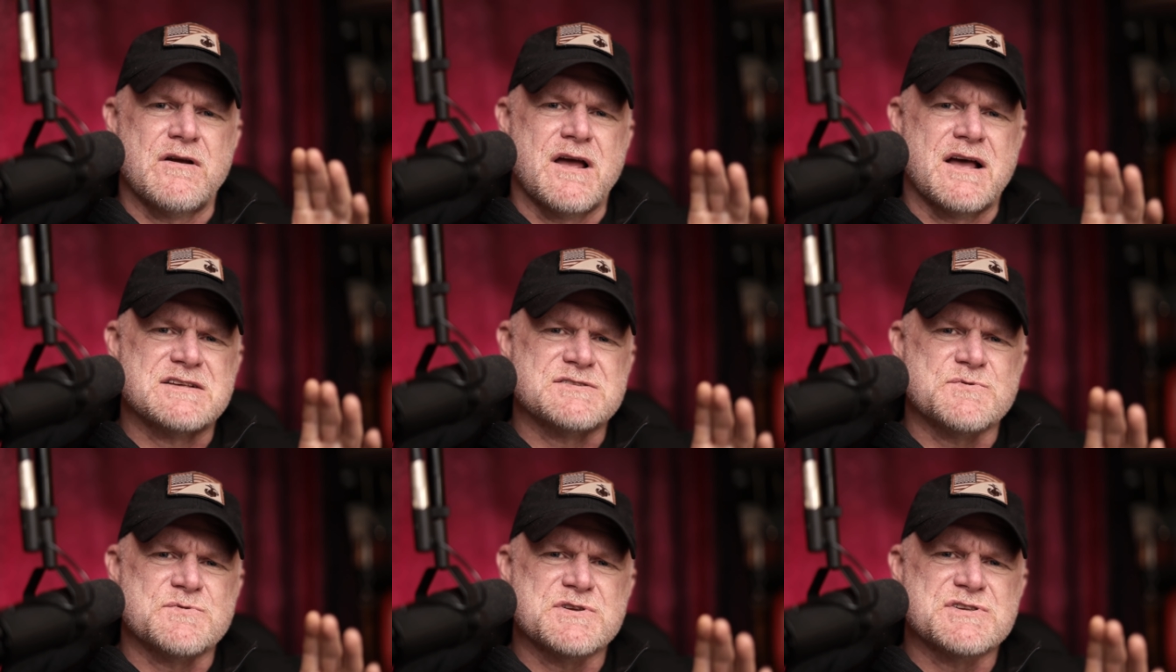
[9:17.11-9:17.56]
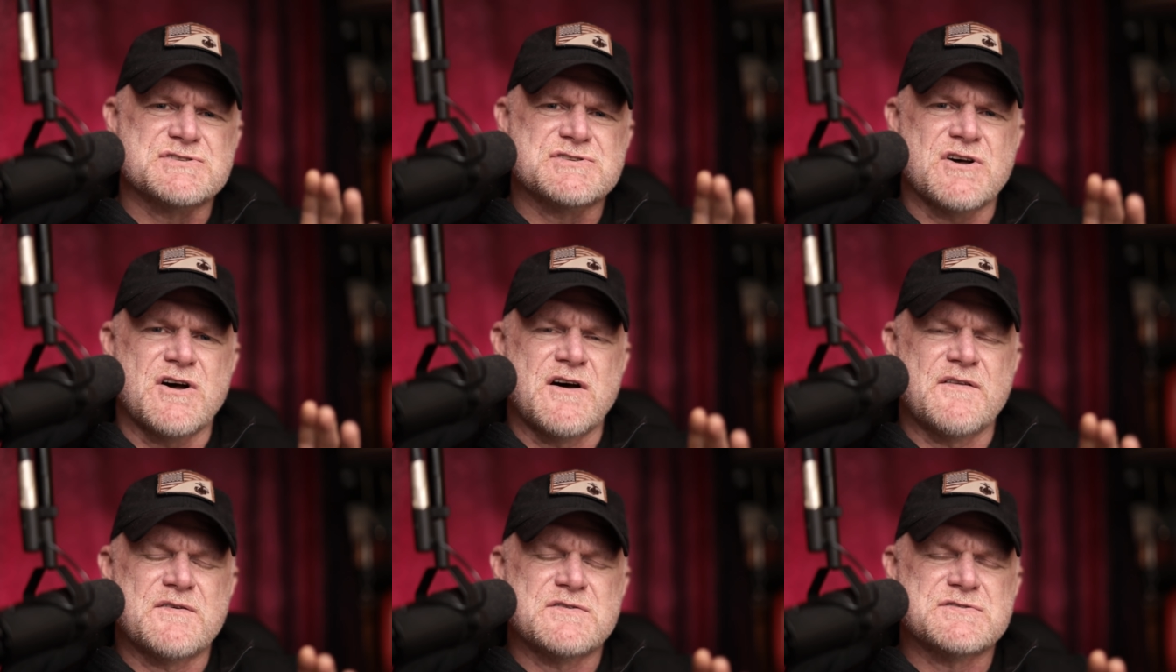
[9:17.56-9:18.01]
As we
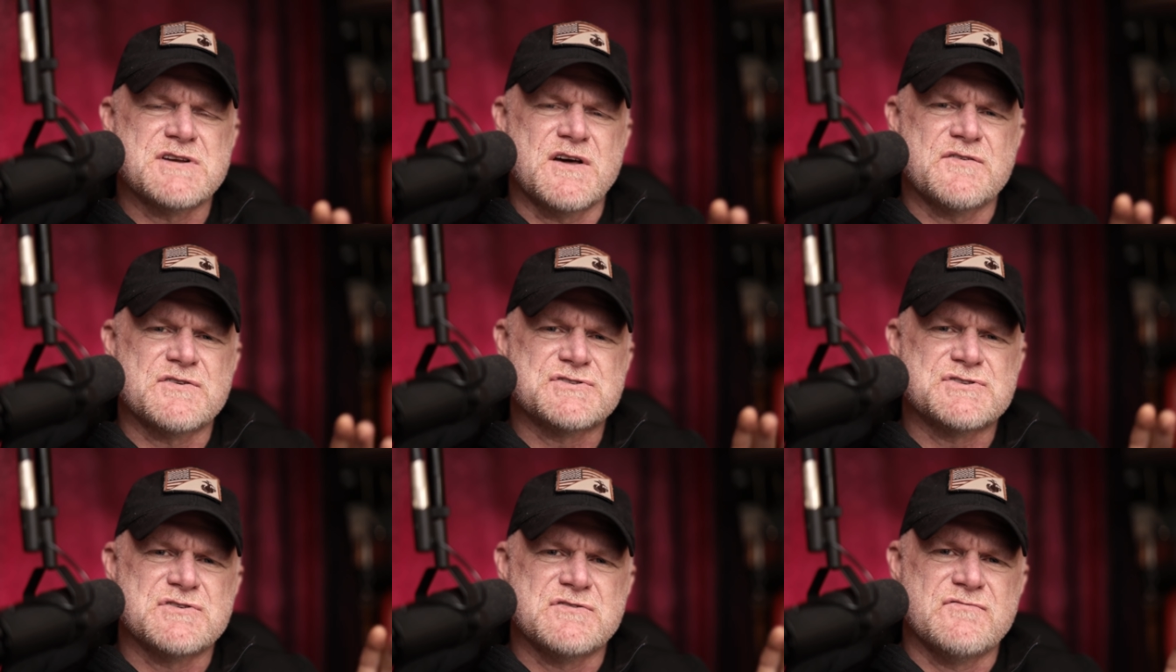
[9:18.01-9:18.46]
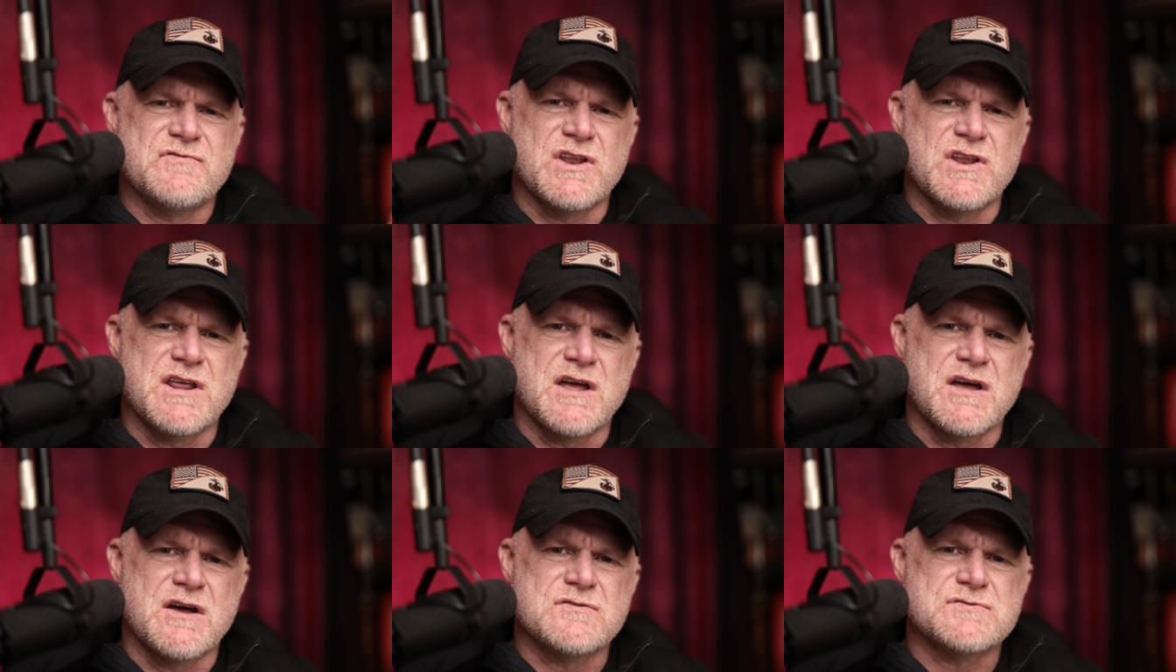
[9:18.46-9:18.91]
saw in those other two
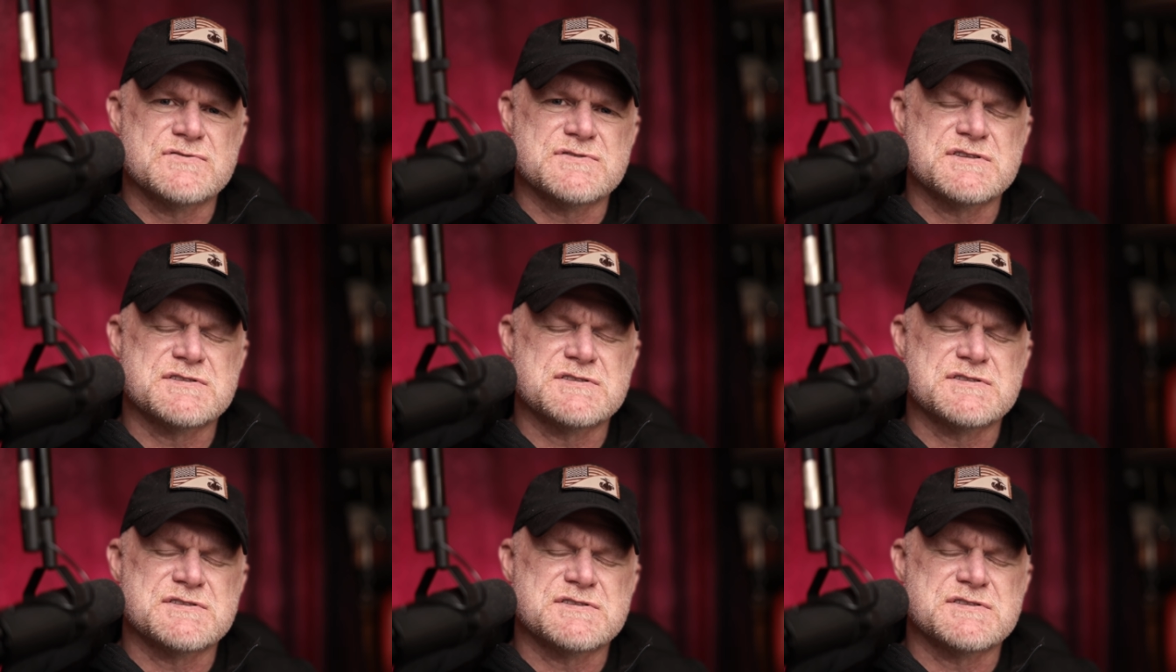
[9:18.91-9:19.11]
videos,